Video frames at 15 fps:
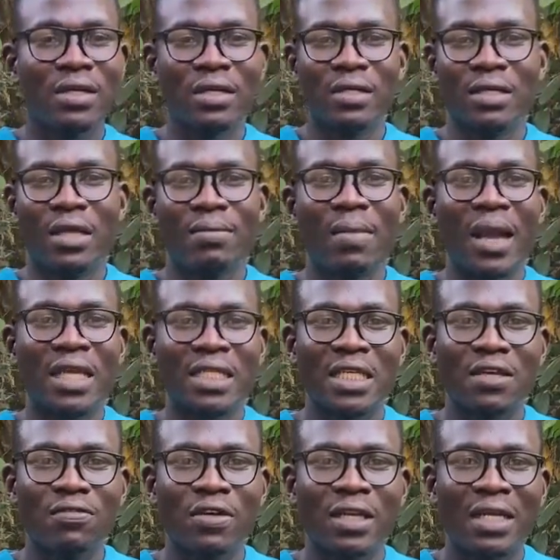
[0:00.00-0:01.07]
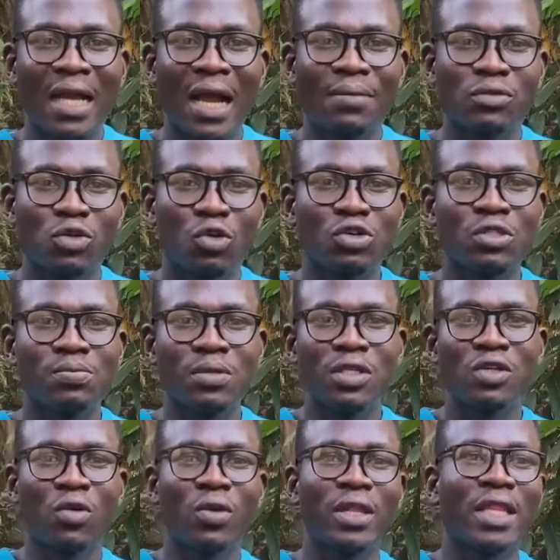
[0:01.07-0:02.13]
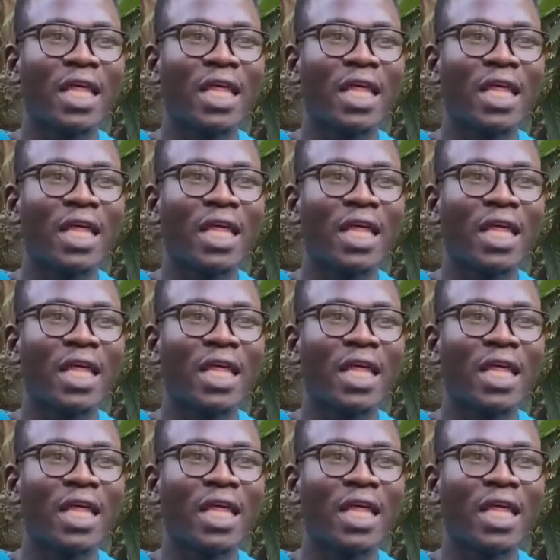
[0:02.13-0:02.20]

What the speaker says: They might even come to hospital when